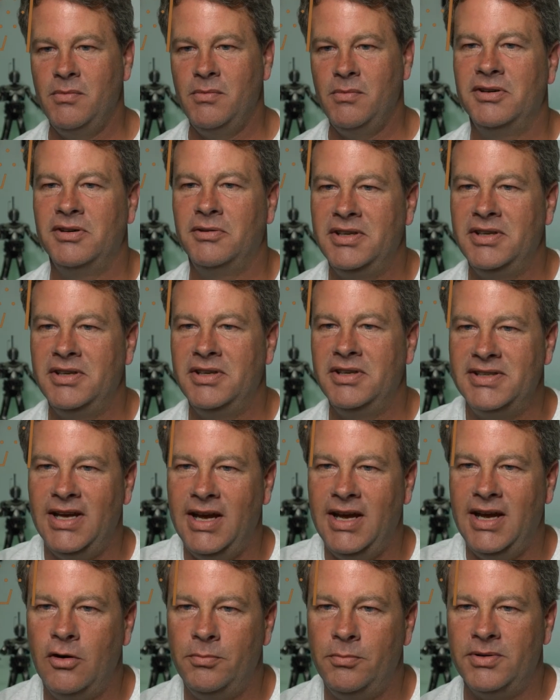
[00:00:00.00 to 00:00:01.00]
doing today?
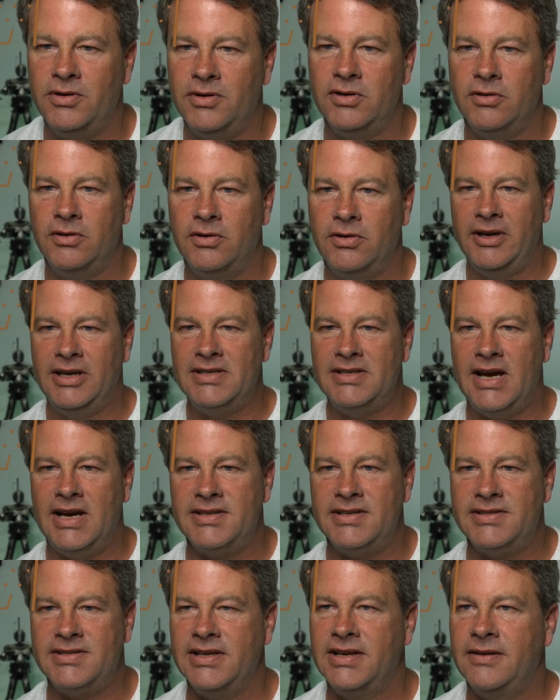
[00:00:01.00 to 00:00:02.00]
I hope you're doing
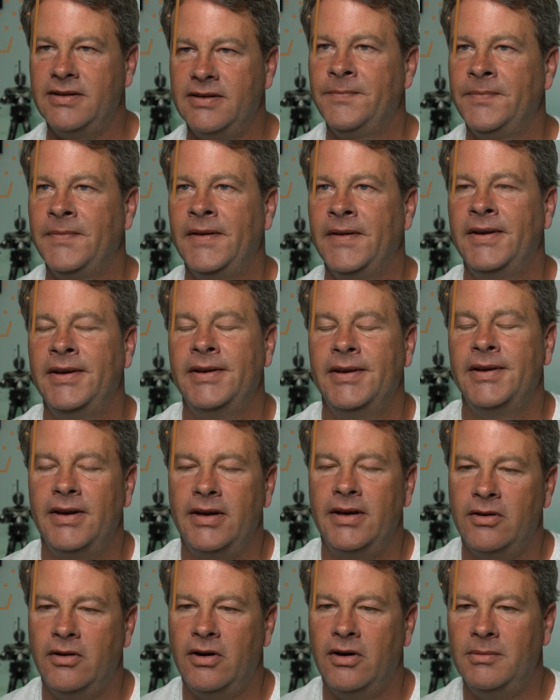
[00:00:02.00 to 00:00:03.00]
fantastic.
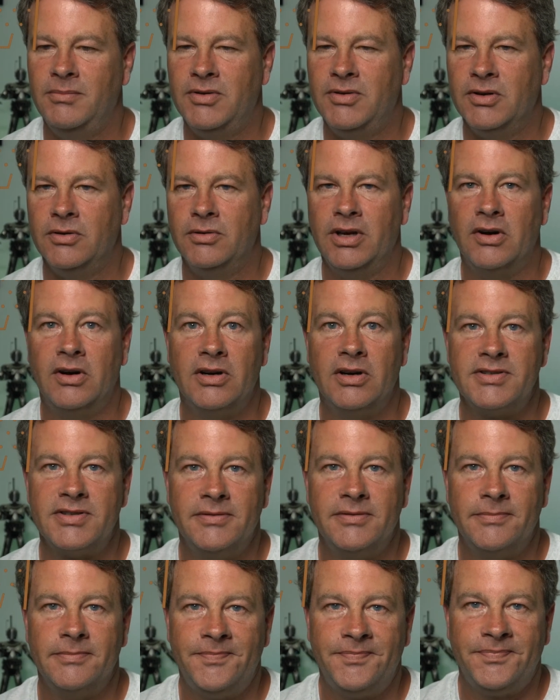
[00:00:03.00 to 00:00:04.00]
I know I'm doing
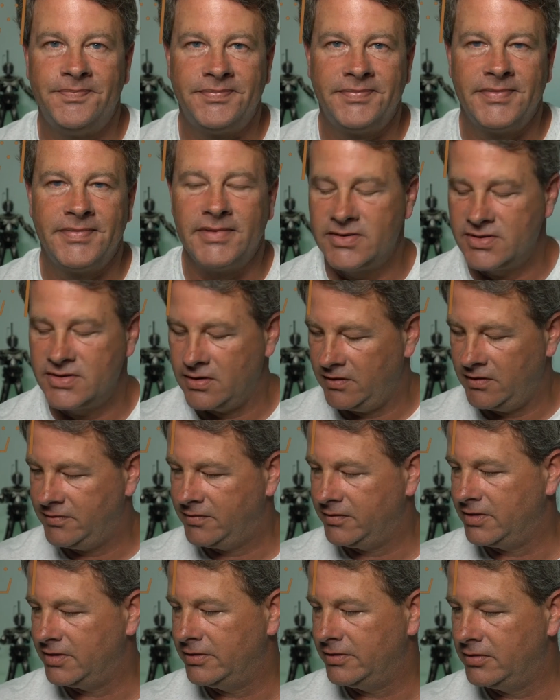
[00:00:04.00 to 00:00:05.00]
awesome. Sorry
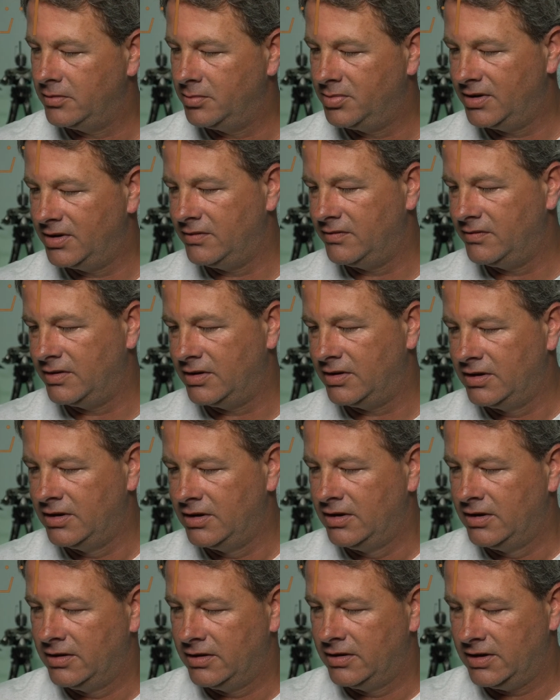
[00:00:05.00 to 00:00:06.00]
for the little bit of a
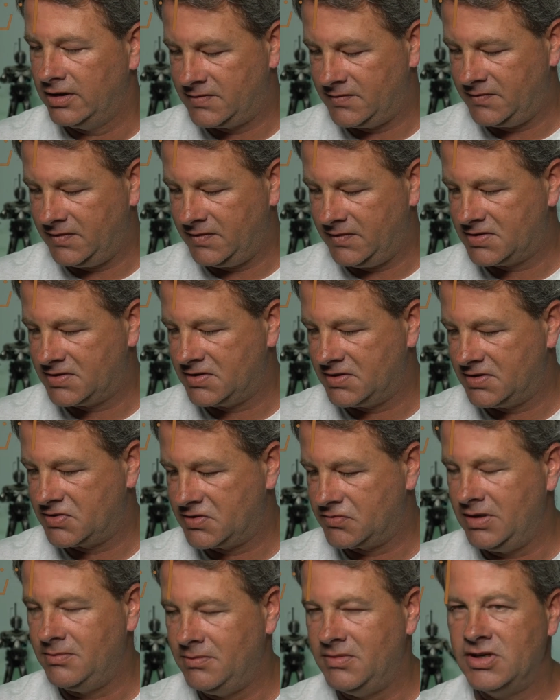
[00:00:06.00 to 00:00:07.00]
let's fix the
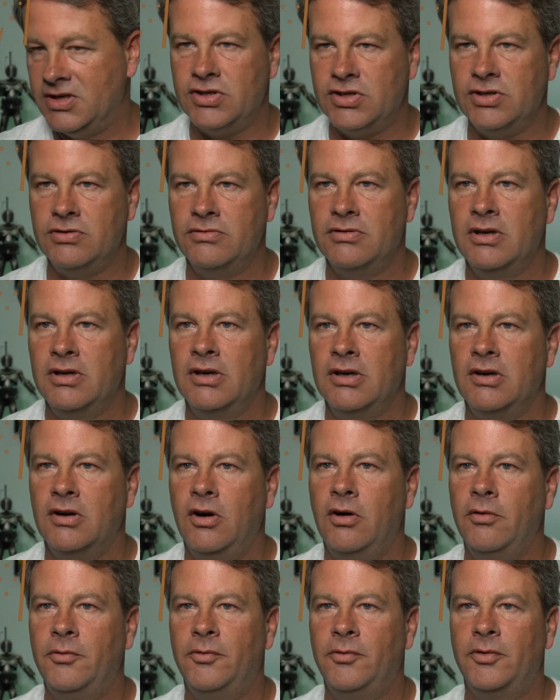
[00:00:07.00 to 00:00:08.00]
stream issue.
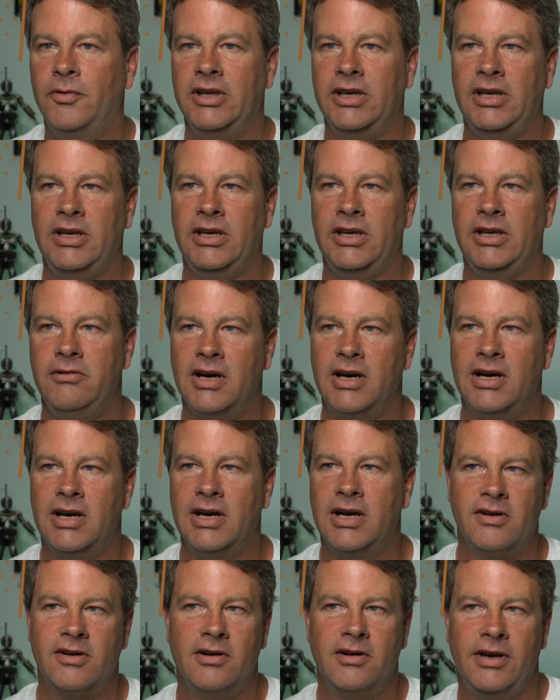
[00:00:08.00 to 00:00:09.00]
Hopefully you
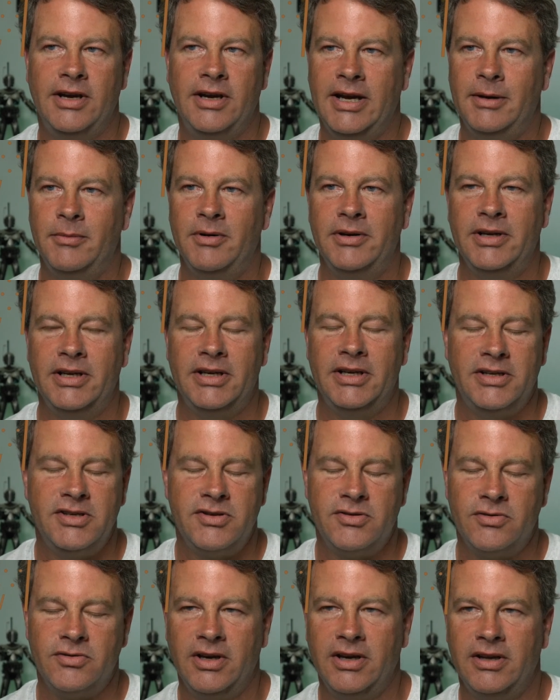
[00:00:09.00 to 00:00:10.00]
guys are enamored and
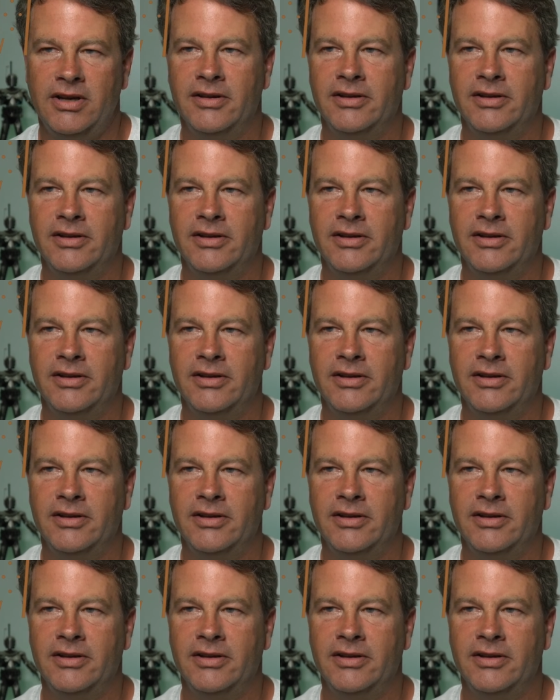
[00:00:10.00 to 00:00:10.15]
enjoying the